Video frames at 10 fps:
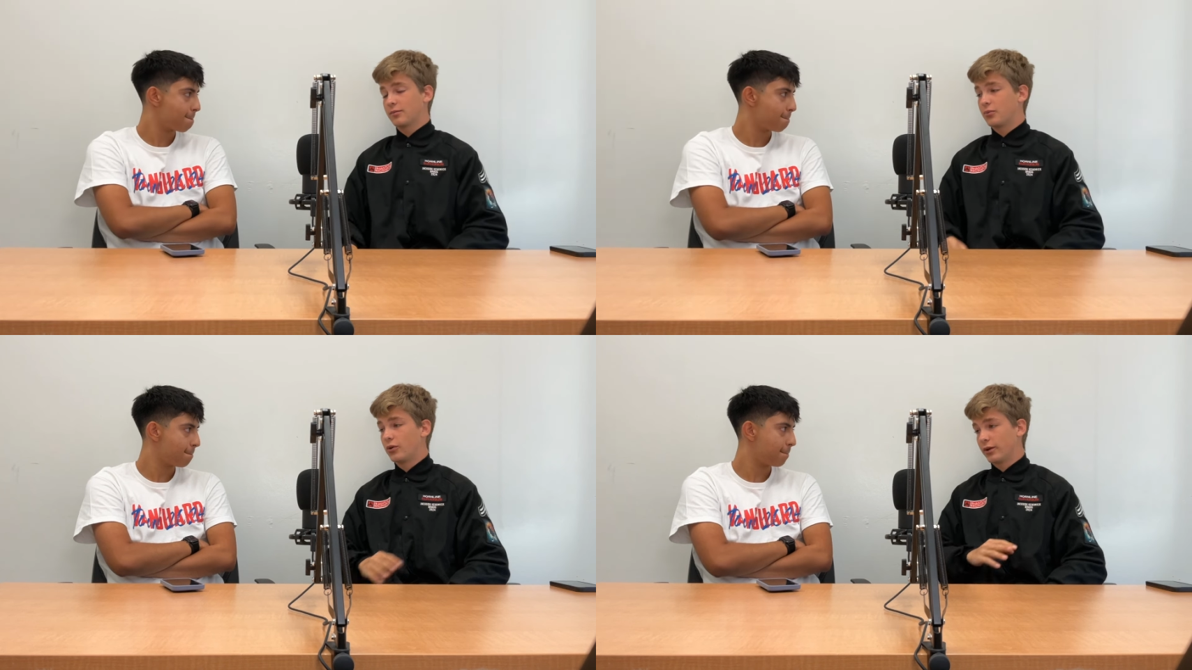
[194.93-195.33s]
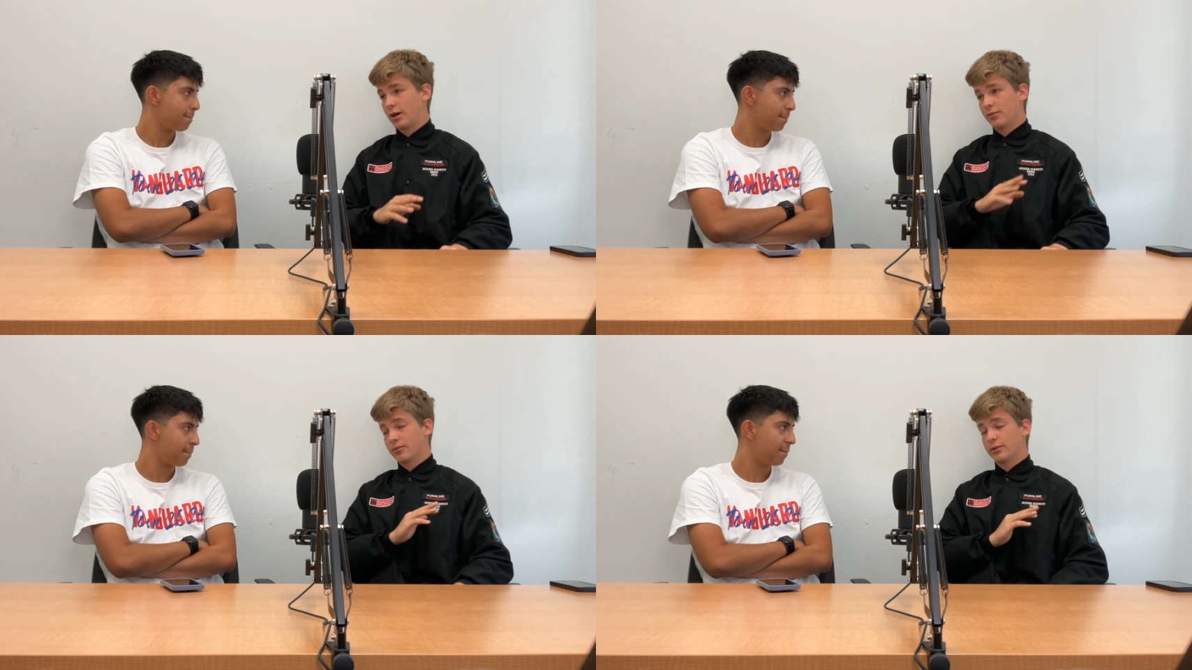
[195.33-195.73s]
Speaker 1: pulled
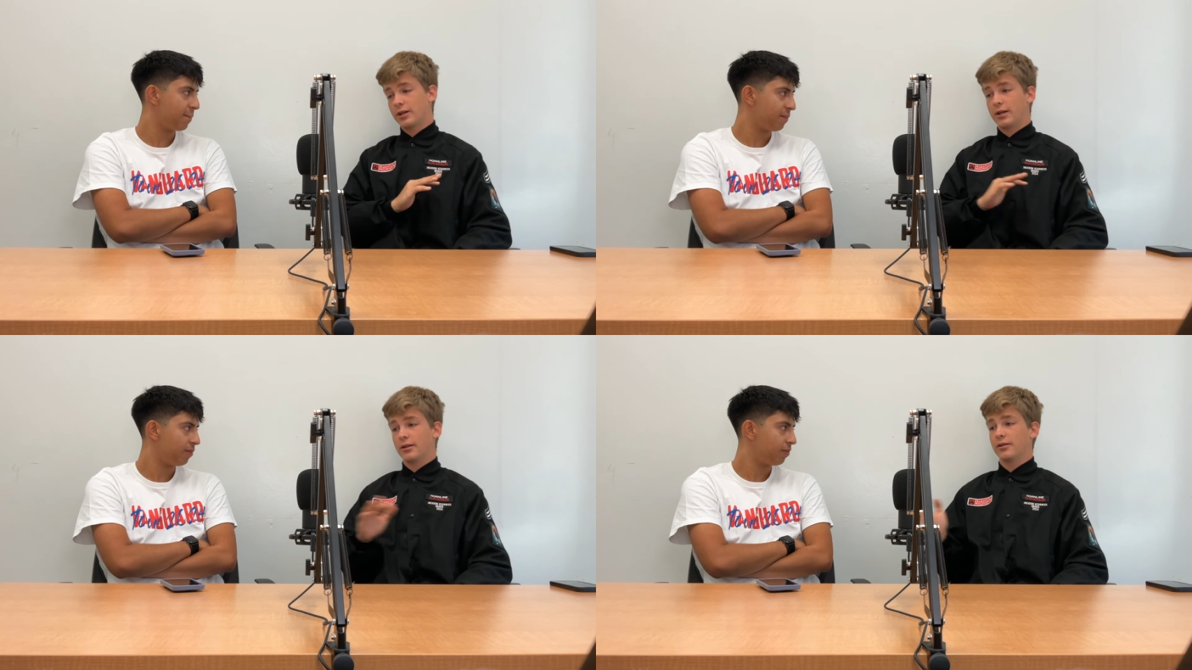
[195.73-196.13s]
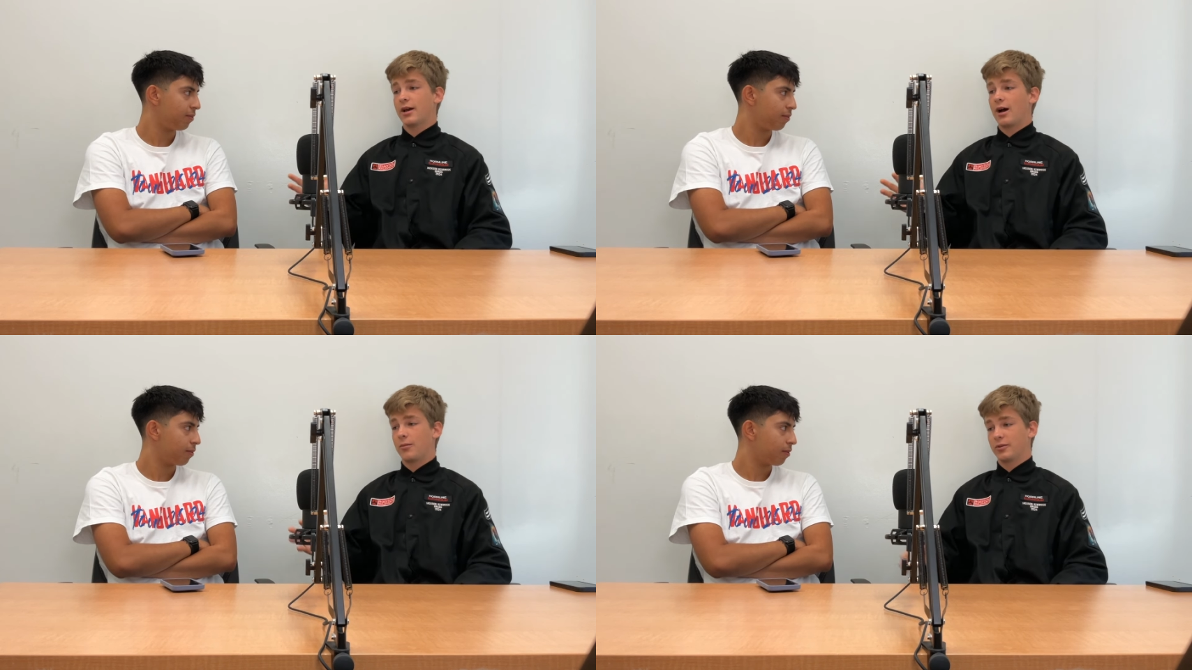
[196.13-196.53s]
up in the
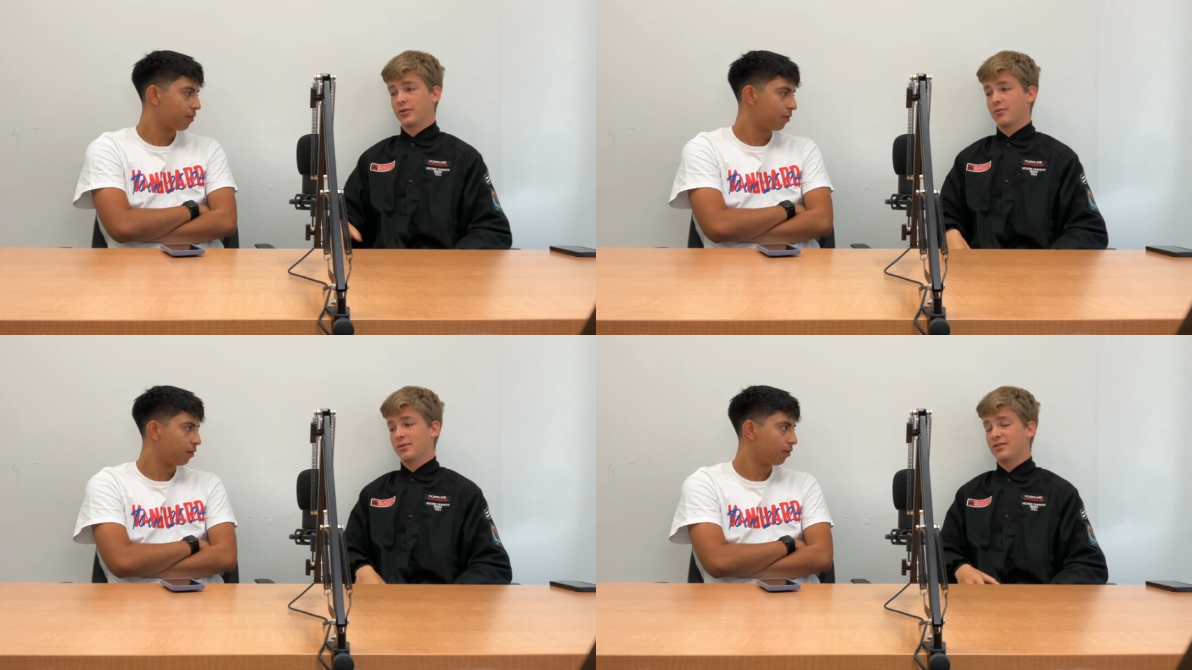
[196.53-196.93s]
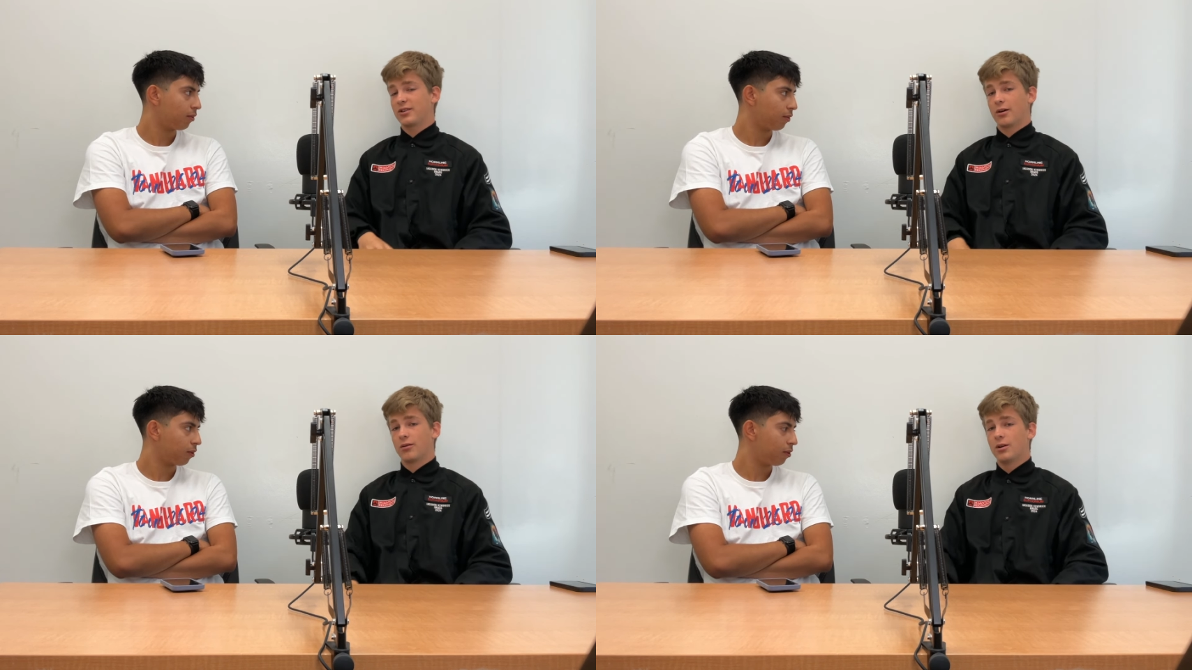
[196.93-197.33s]
Alamo Dome, and
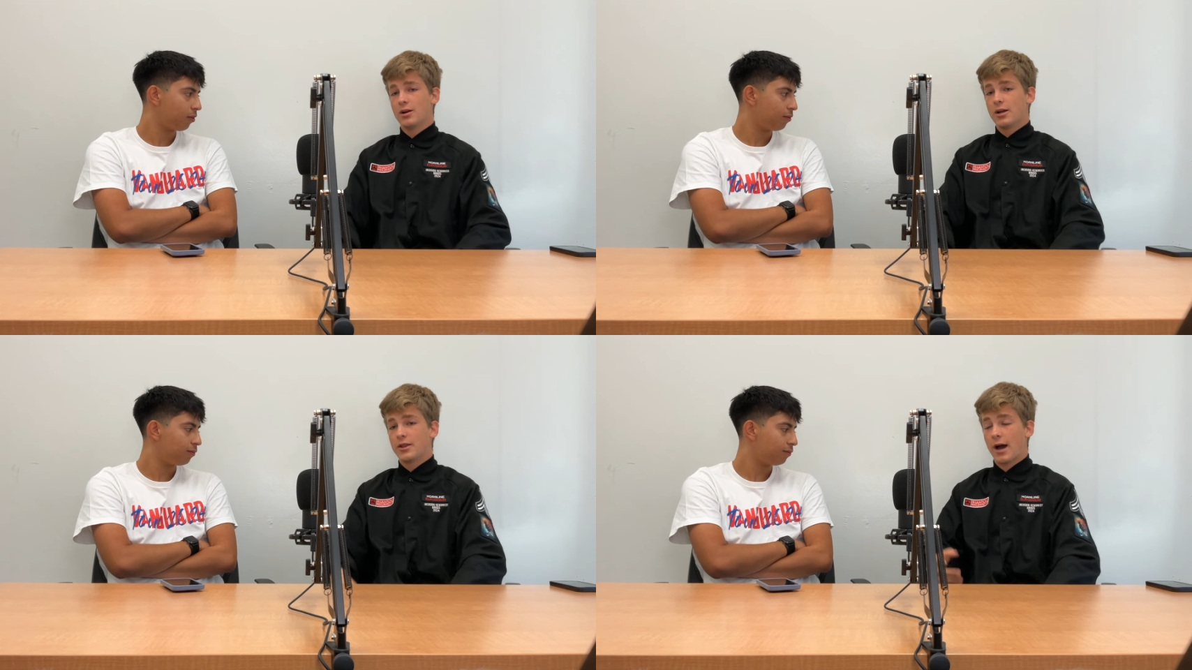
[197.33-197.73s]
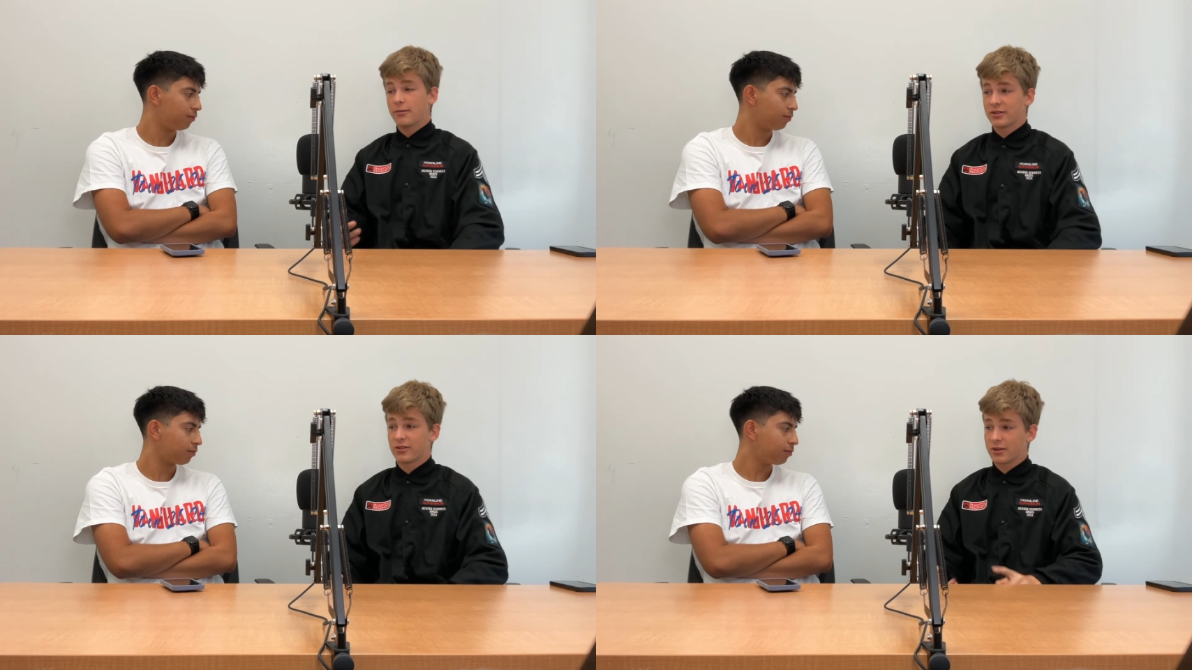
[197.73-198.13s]
so that
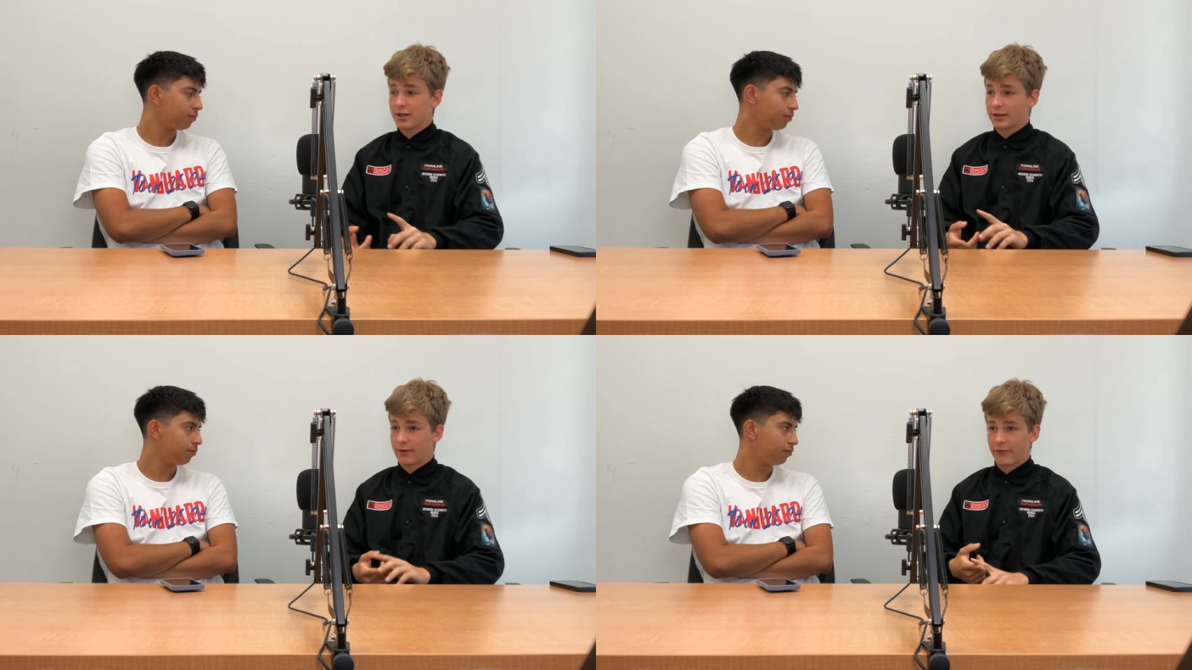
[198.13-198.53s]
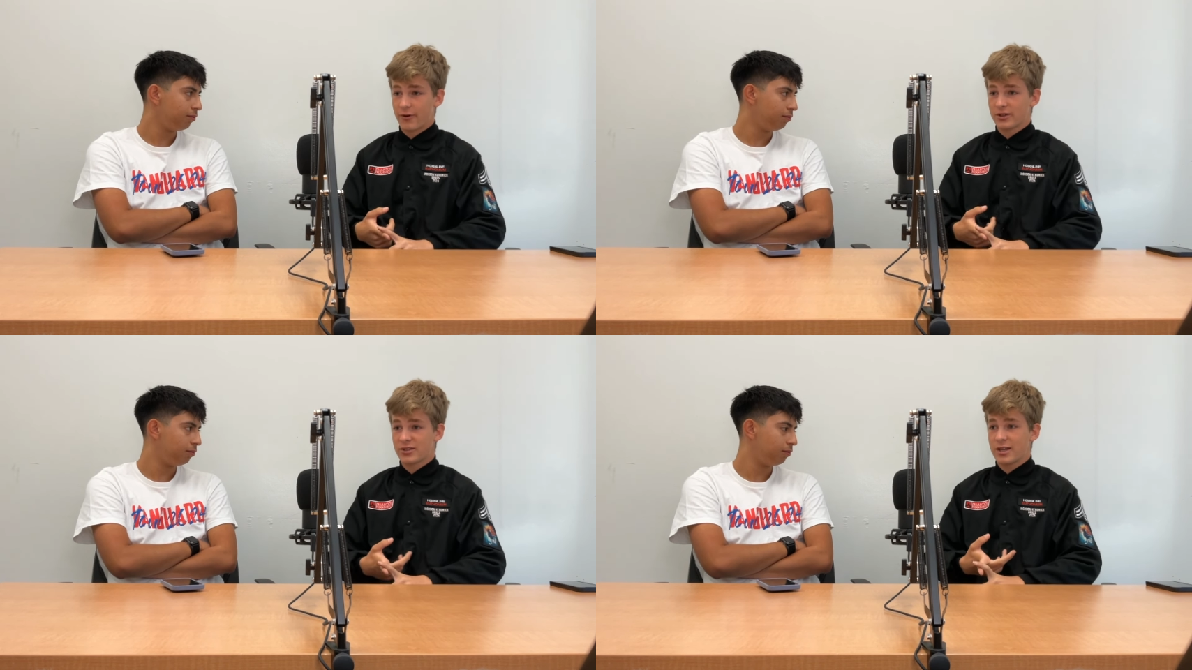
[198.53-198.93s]
was like the
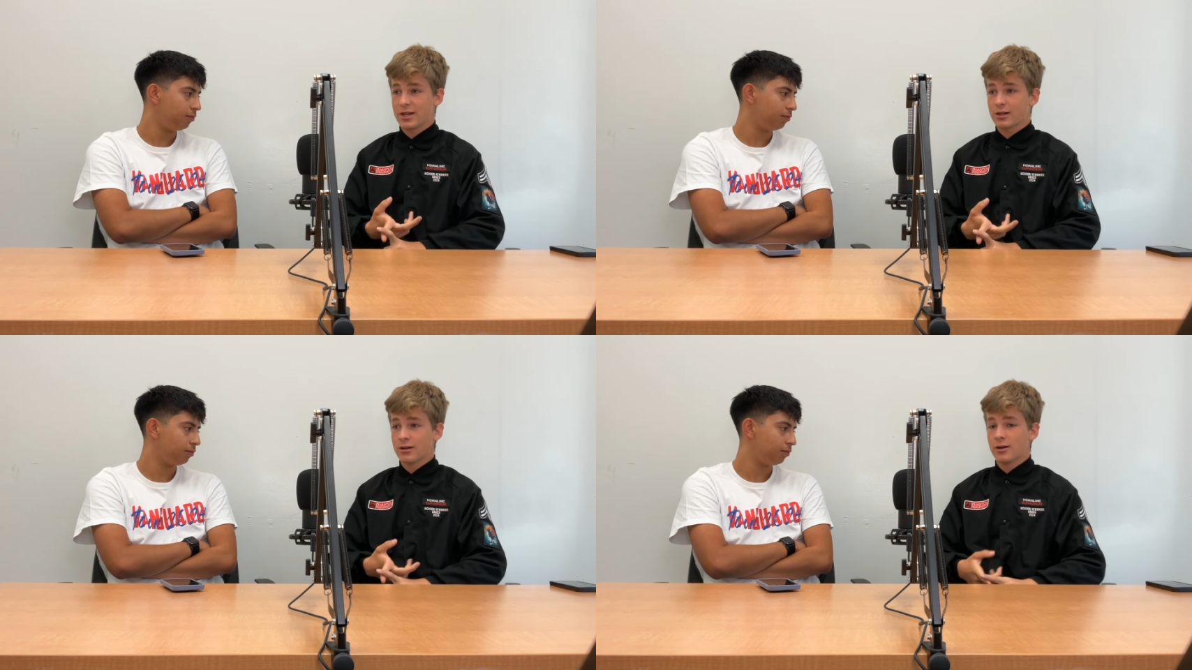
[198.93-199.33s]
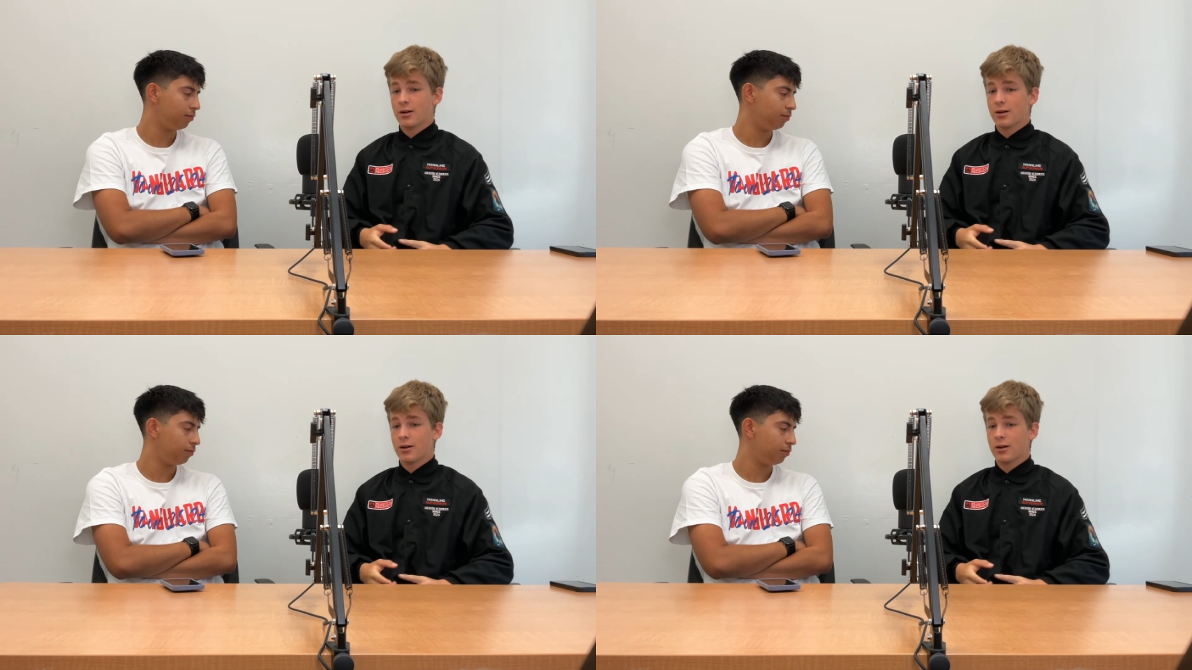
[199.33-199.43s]
first thing.